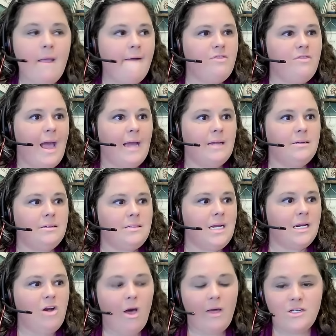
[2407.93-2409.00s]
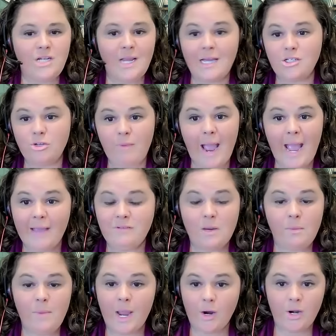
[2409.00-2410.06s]
that technology has arrived and
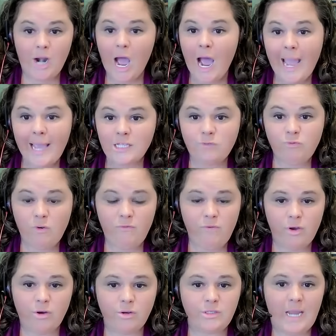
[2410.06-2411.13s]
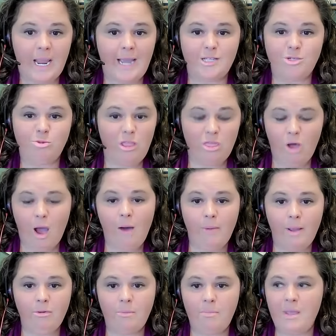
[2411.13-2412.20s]
we are not as fulfilled as we thought we
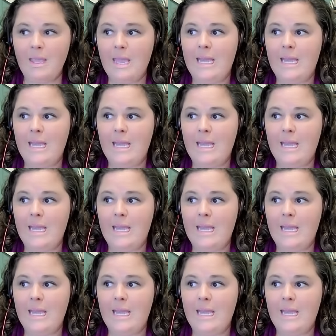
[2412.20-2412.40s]
would be.